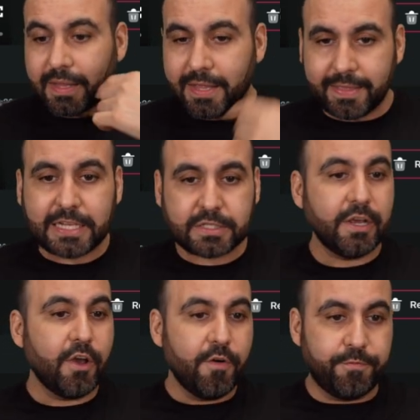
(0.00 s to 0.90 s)
And that's
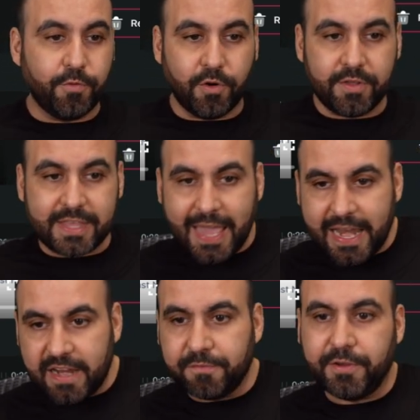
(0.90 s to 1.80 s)
for the
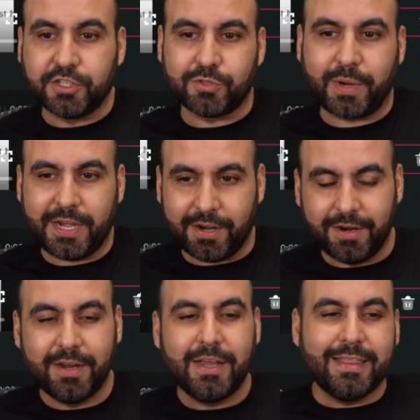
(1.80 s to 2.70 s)
editing features right here.